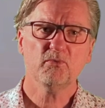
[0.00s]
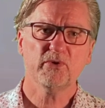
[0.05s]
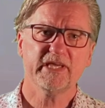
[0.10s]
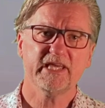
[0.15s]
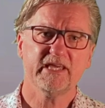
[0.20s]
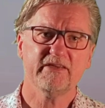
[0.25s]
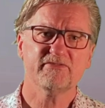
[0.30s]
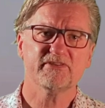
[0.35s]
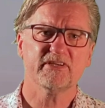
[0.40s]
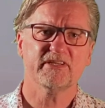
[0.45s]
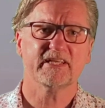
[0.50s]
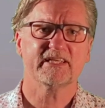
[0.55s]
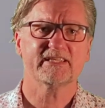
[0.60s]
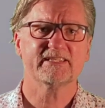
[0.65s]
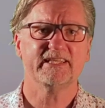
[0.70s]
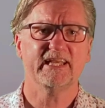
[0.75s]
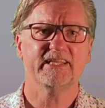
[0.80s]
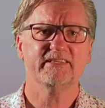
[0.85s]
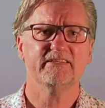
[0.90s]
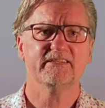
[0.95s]
weaves an
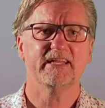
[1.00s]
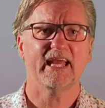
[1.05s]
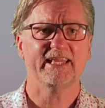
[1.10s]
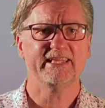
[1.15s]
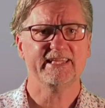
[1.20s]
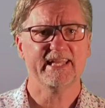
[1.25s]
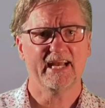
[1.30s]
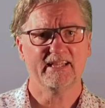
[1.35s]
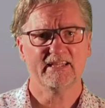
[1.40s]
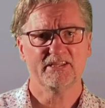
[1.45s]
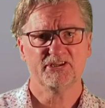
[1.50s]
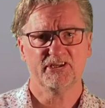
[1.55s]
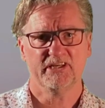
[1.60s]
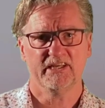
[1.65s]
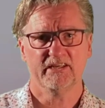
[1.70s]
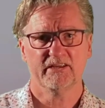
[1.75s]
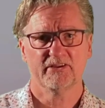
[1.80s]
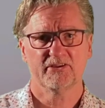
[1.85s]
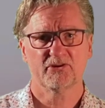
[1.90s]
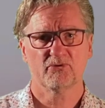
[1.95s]
extended analogy
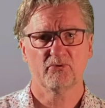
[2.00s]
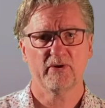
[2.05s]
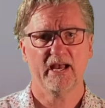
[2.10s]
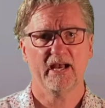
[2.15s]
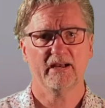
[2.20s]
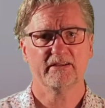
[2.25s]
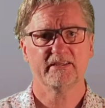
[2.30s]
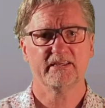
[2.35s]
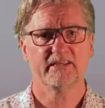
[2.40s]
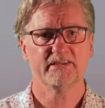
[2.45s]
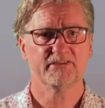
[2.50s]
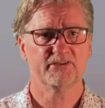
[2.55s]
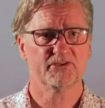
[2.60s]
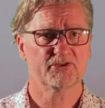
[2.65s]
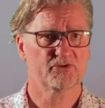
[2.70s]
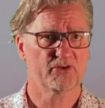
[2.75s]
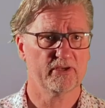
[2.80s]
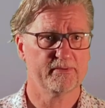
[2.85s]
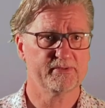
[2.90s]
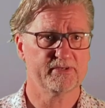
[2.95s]
throughout his
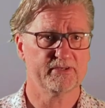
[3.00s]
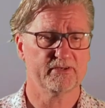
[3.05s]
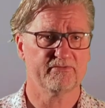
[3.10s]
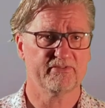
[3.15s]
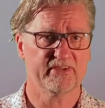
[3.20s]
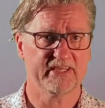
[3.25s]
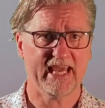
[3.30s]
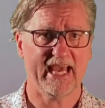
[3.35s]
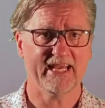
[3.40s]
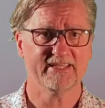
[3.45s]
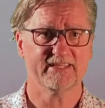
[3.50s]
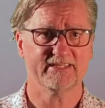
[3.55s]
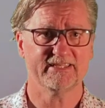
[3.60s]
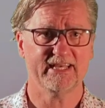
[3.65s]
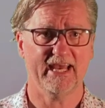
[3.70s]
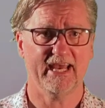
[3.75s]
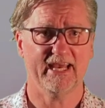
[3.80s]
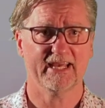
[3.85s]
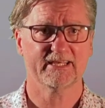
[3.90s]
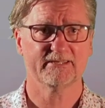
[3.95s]
description of the gas
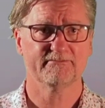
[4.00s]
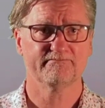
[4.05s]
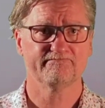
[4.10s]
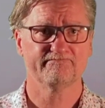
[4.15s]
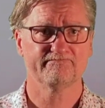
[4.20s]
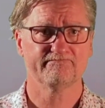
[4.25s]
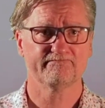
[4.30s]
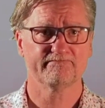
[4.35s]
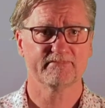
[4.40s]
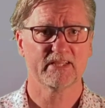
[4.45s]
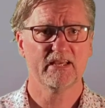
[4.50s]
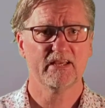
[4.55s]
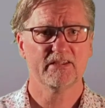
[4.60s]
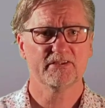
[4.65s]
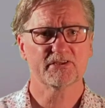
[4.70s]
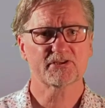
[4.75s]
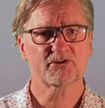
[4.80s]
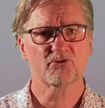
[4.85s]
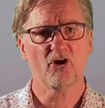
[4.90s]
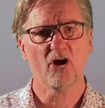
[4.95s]
attack,
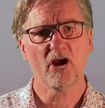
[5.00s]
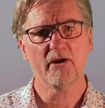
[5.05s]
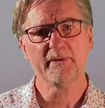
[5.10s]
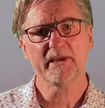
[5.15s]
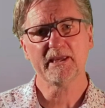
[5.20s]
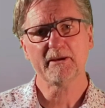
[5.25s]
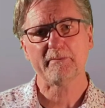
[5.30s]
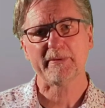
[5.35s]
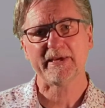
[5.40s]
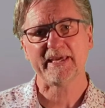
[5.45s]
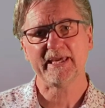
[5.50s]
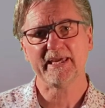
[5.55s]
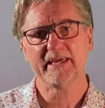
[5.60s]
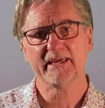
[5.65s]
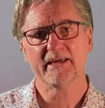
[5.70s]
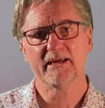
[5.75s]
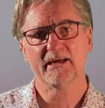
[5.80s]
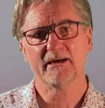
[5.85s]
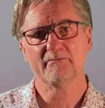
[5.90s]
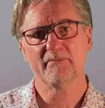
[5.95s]
describing
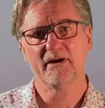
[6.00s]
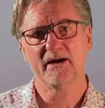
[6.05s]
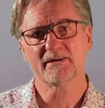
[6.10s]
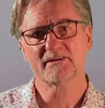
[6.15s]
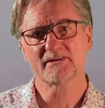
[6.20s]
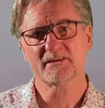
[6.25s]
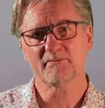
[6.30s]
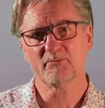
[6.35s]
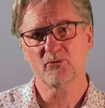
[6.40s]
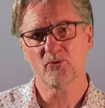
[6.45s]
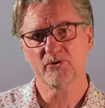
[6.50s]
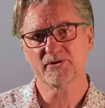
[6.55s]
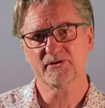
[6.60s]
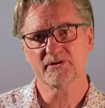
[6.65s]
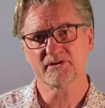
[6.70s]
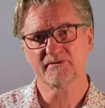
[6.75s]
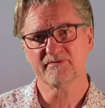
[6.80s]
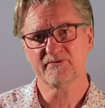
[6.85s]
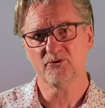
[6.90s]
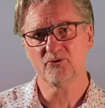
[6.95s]
being amongst the
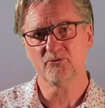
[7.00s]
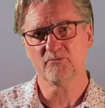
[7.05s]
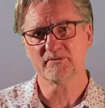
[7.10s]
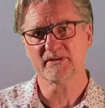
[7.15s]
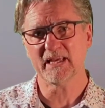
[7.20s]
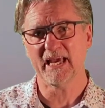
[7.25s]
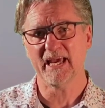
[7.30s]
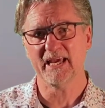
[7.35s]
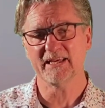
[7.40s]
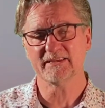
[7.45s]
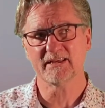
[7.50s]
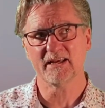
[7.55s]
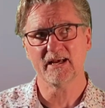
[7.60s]
poisonous fumes as